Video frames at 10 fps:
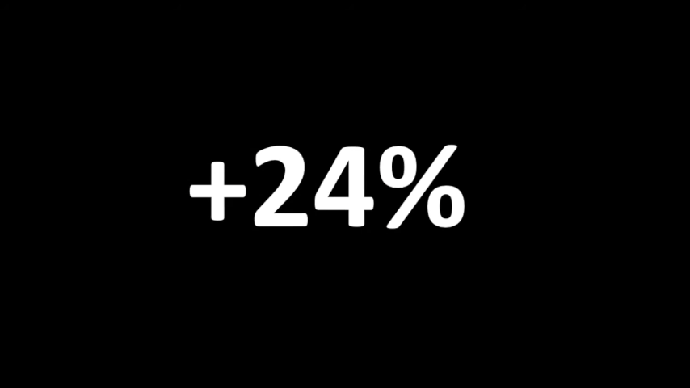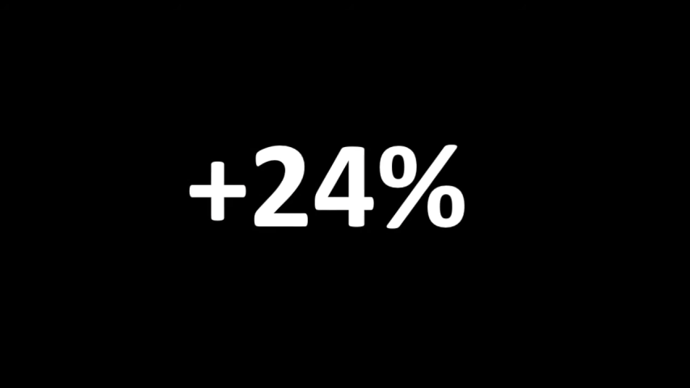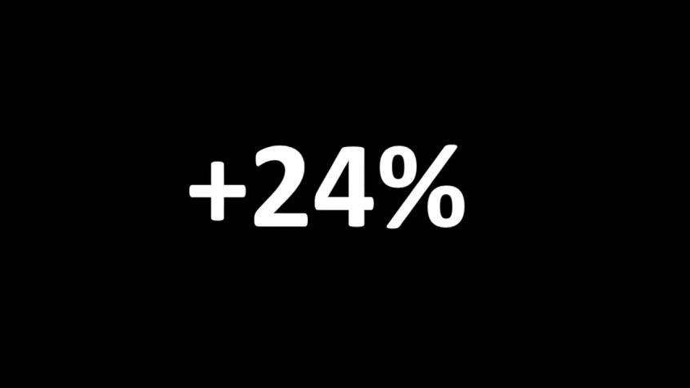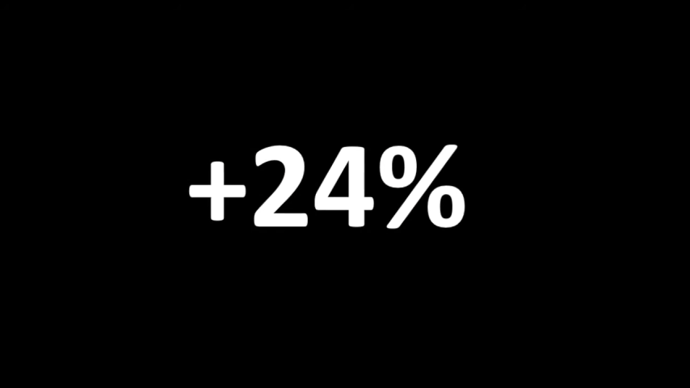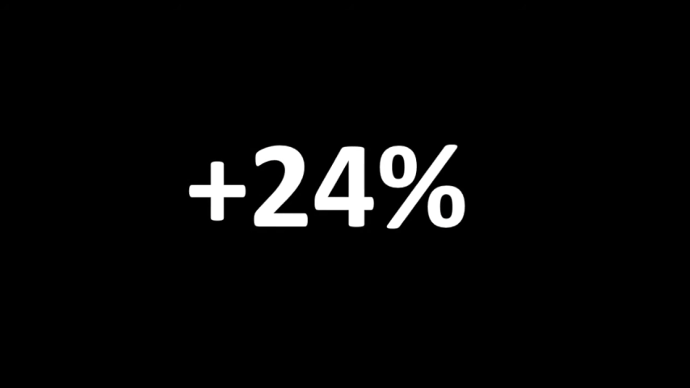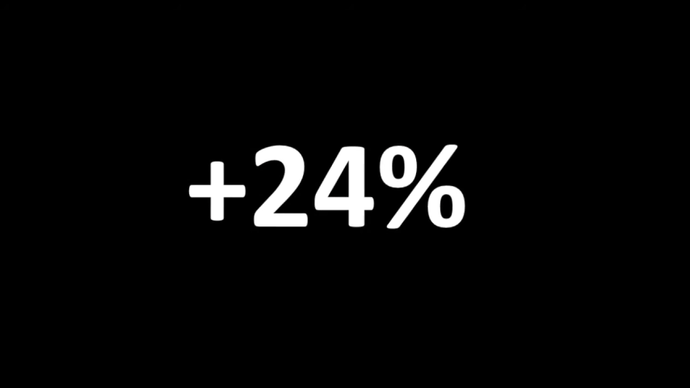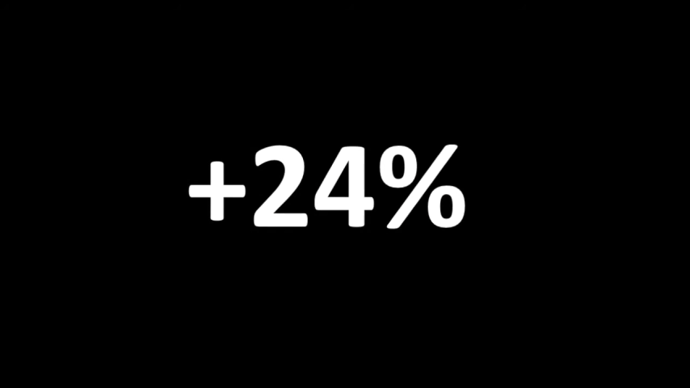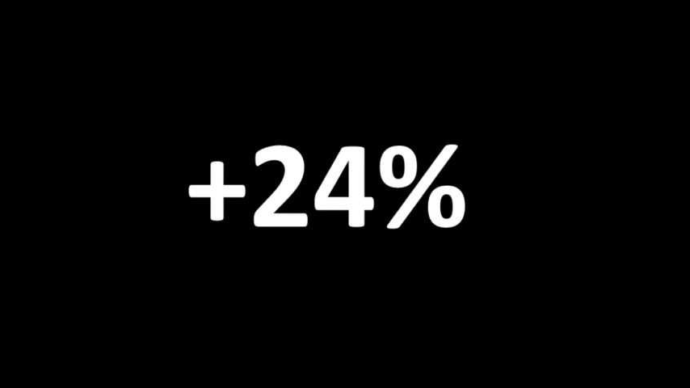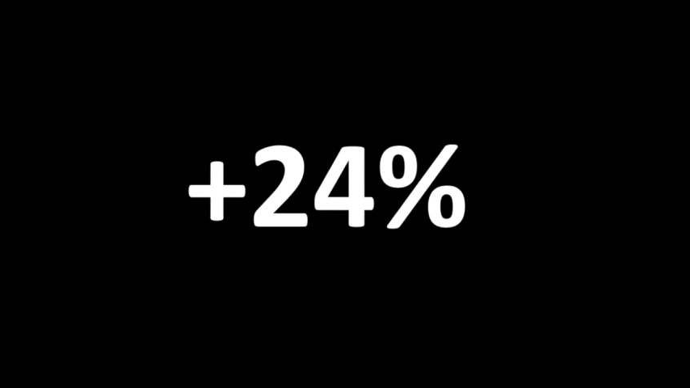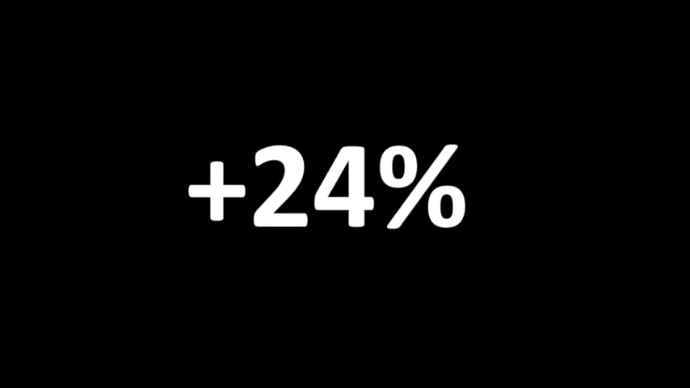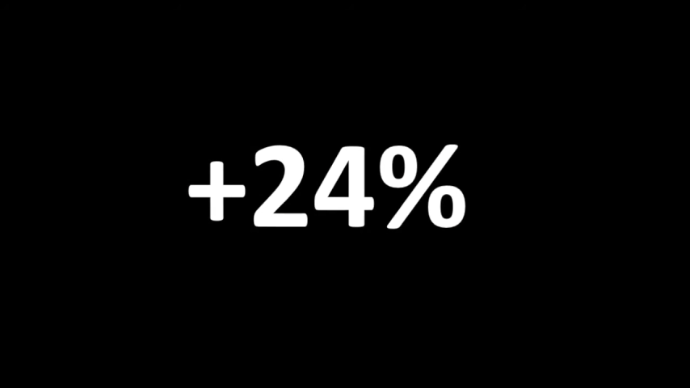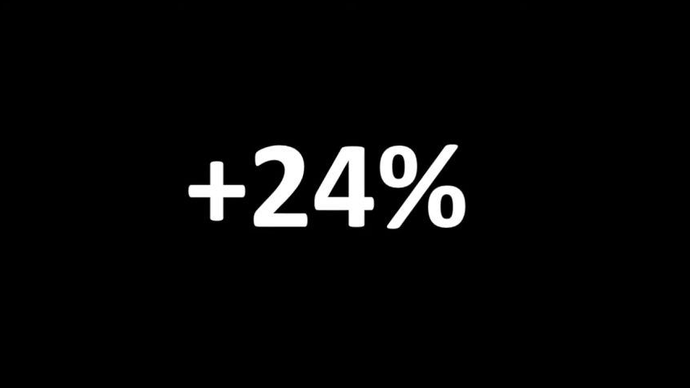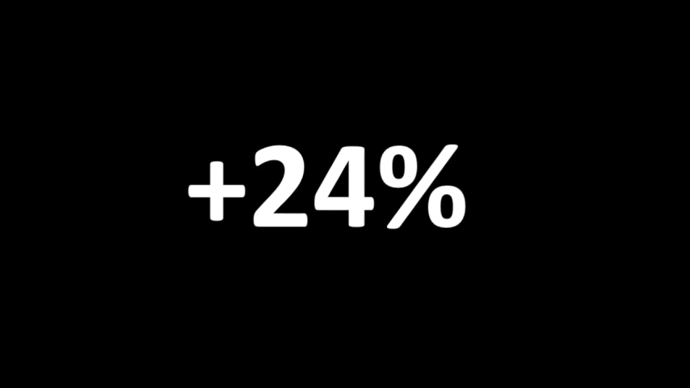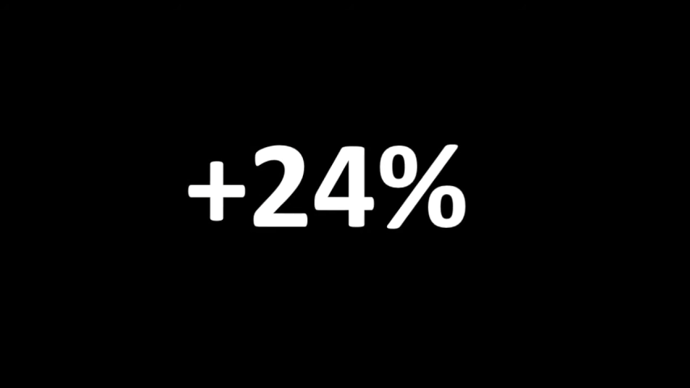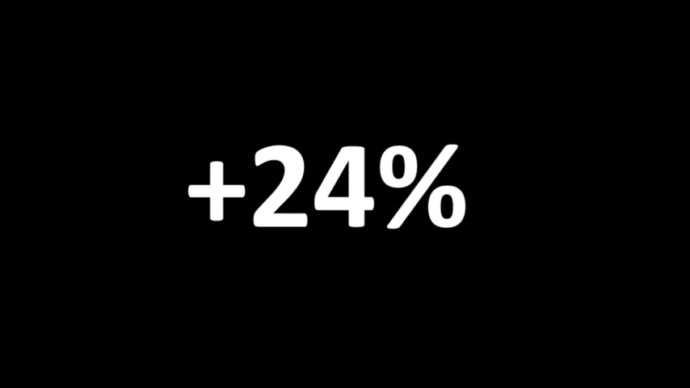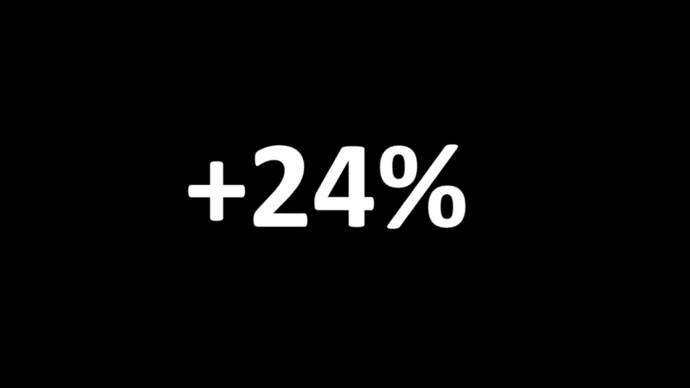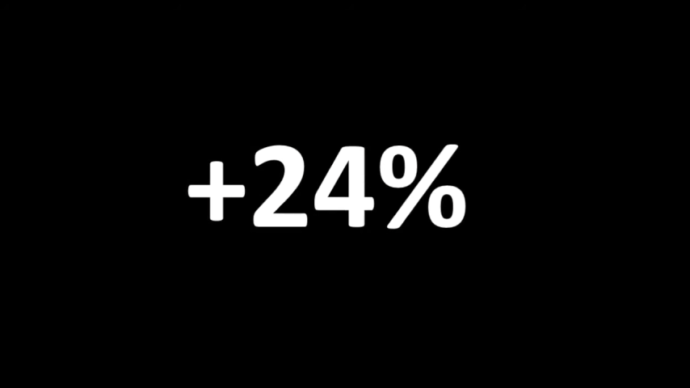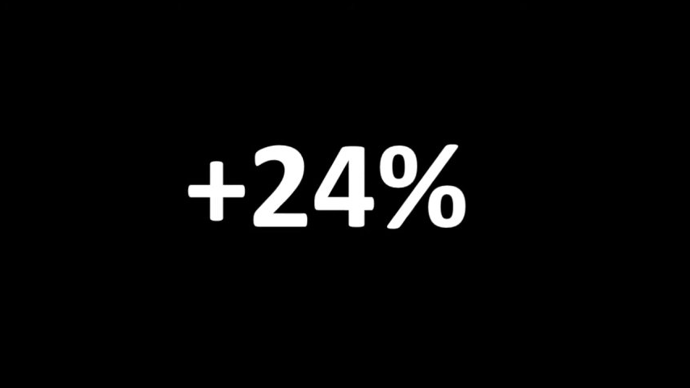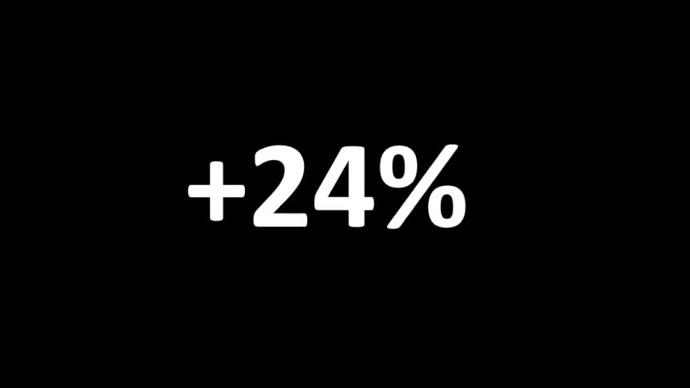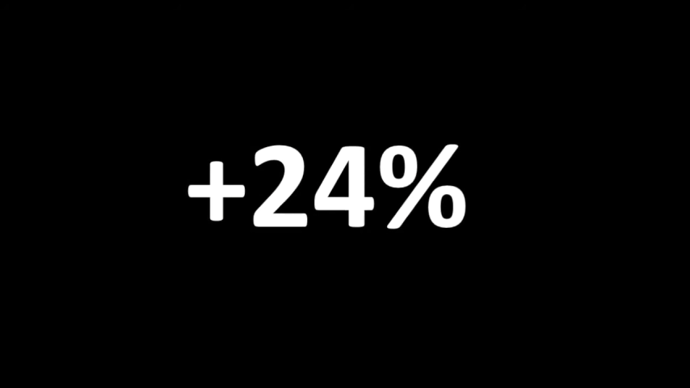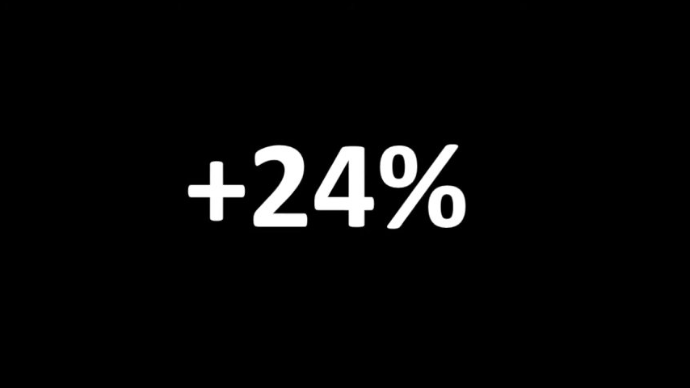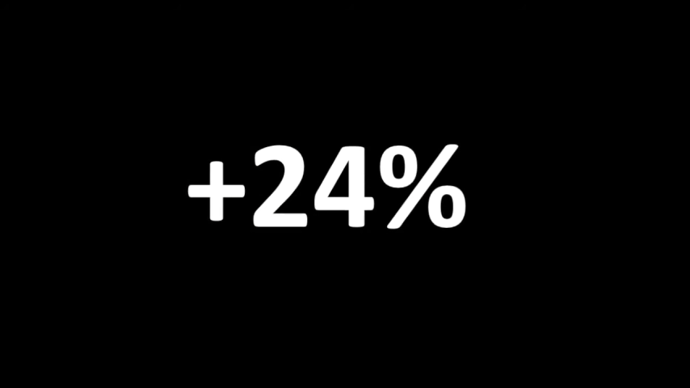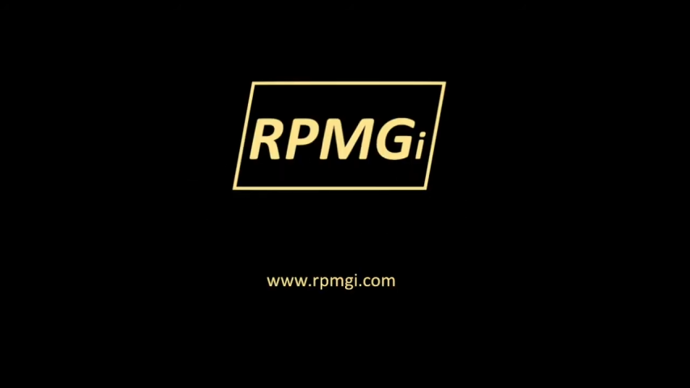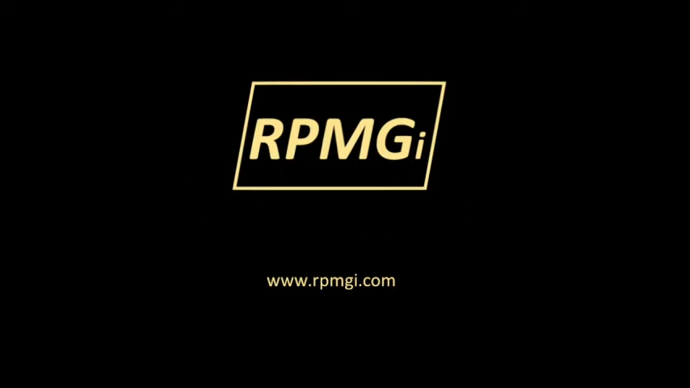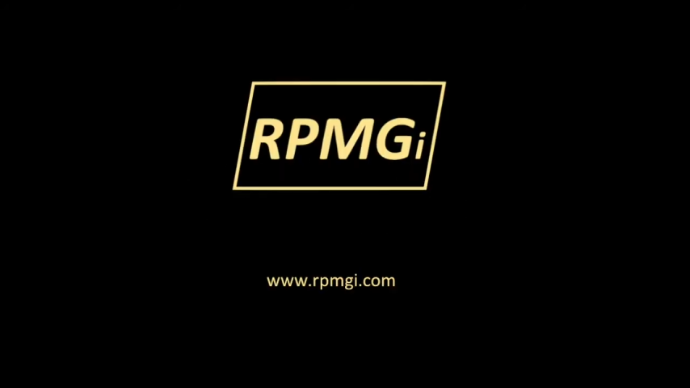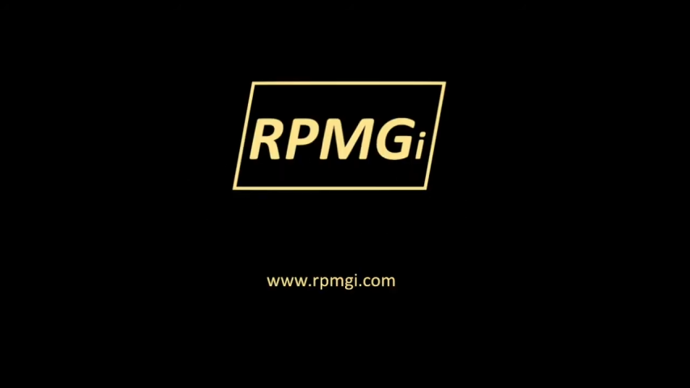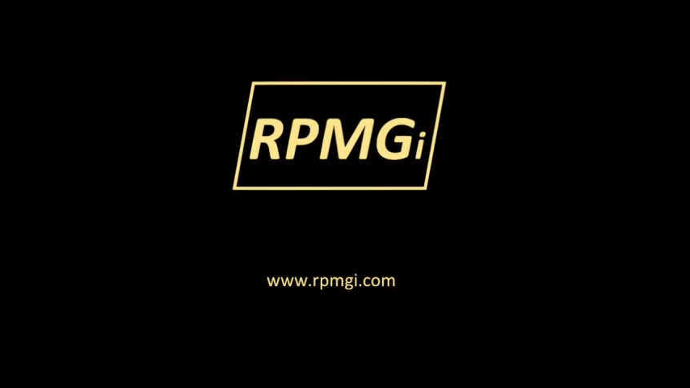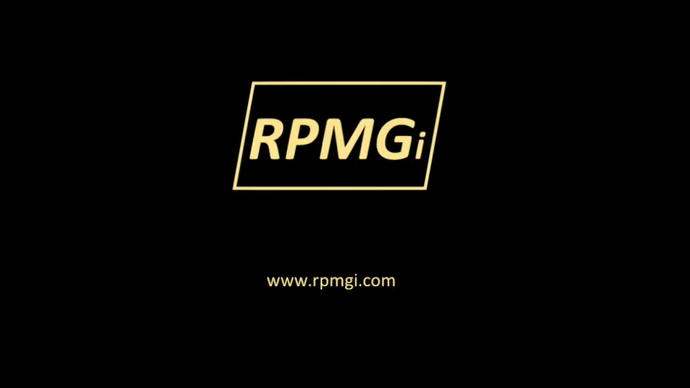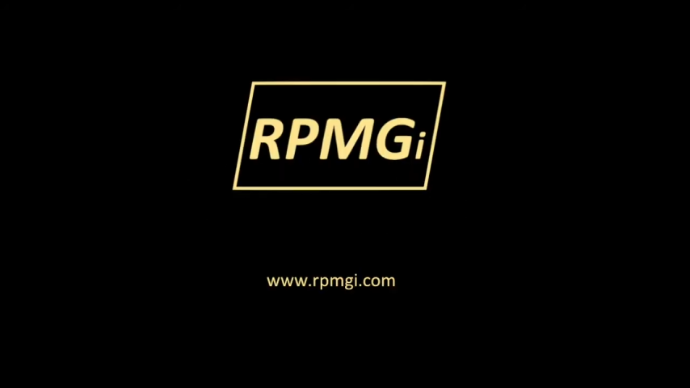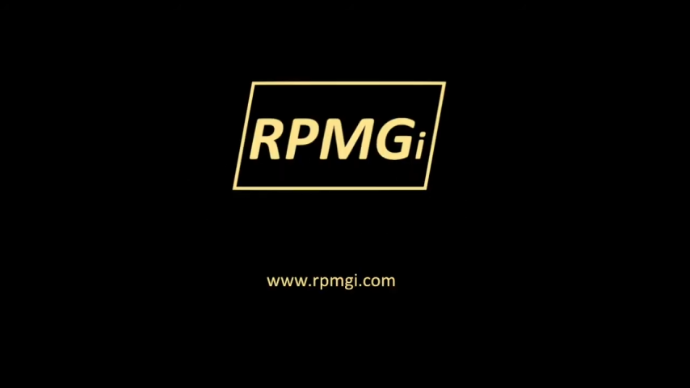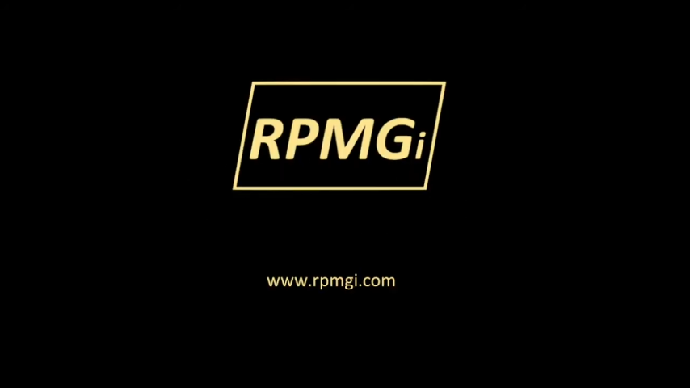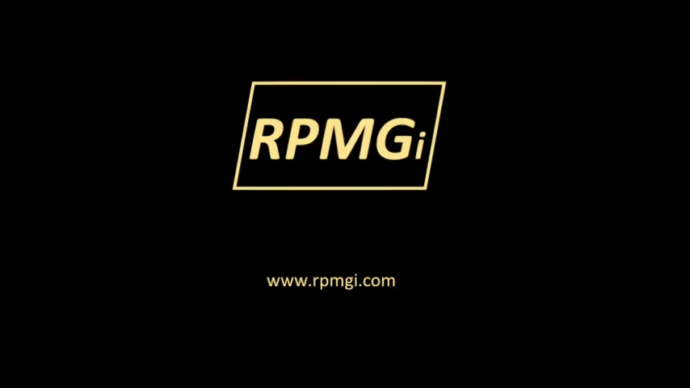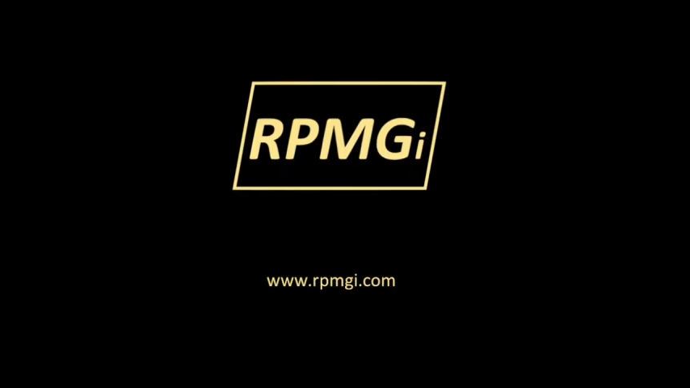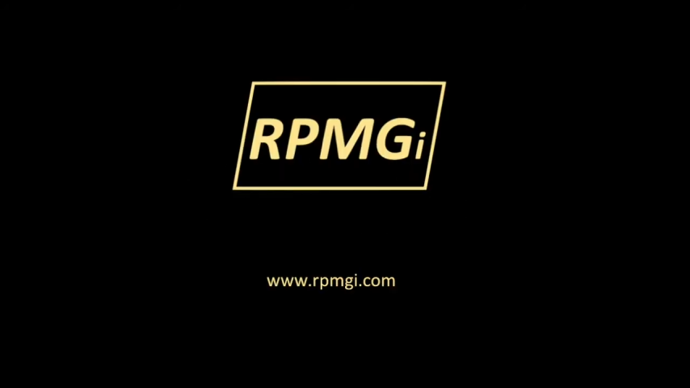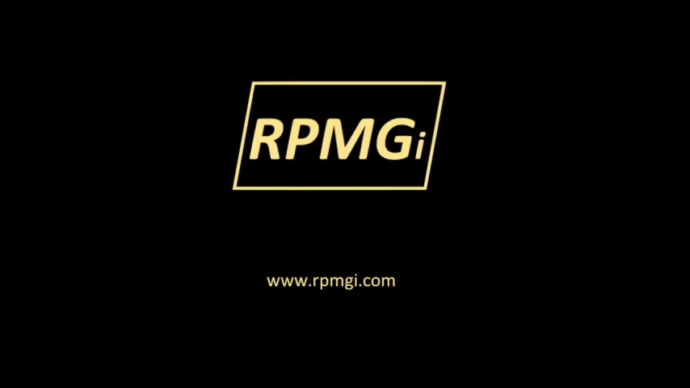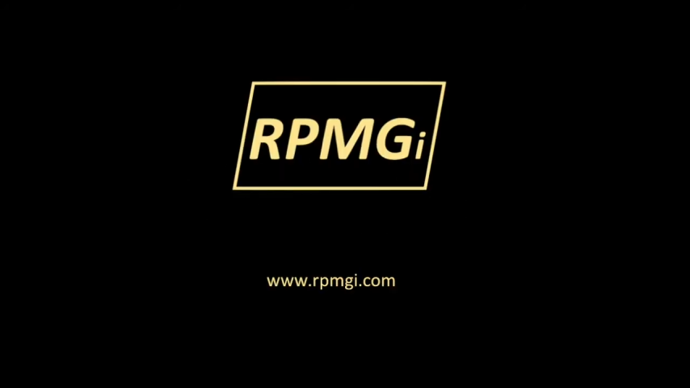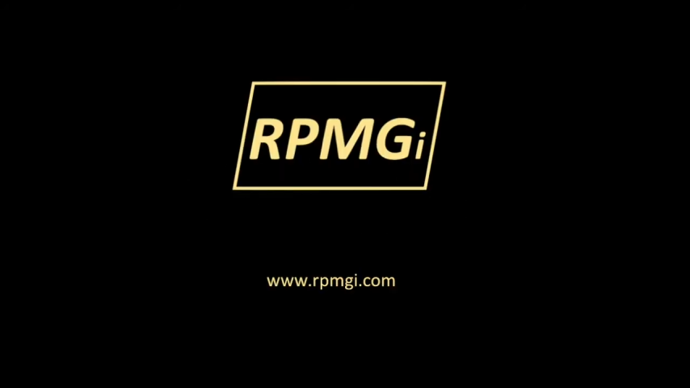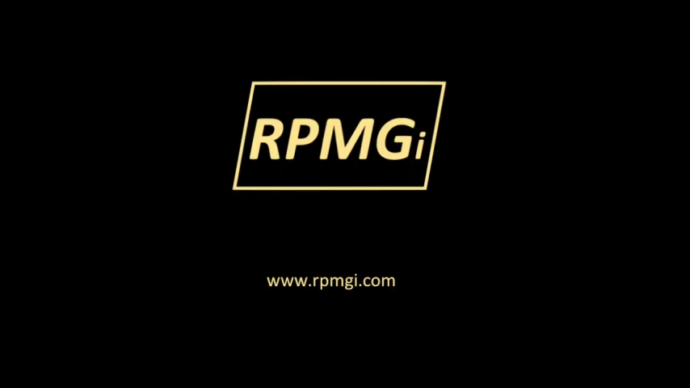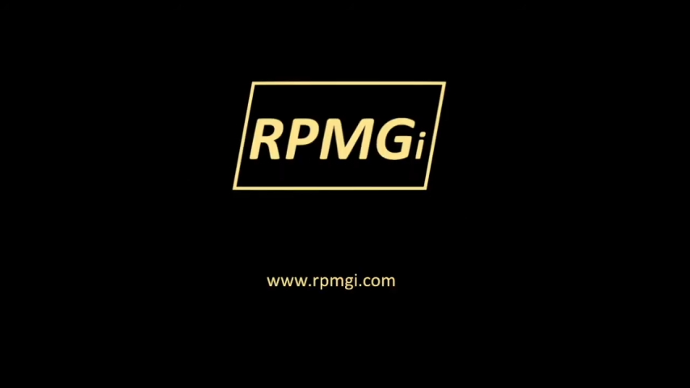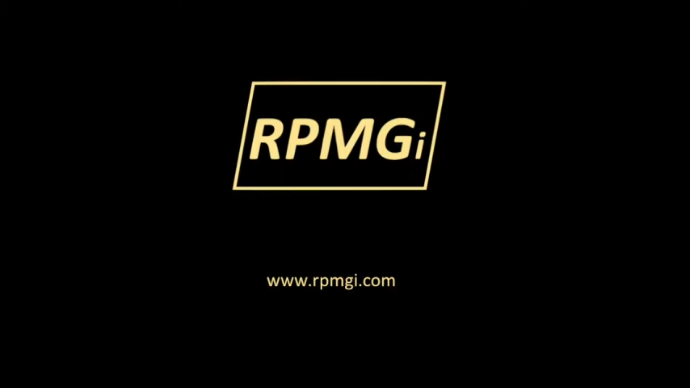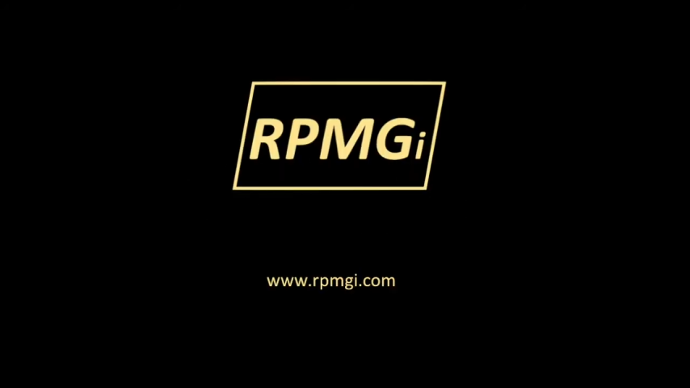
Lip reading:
Nobody's mouth can be seen.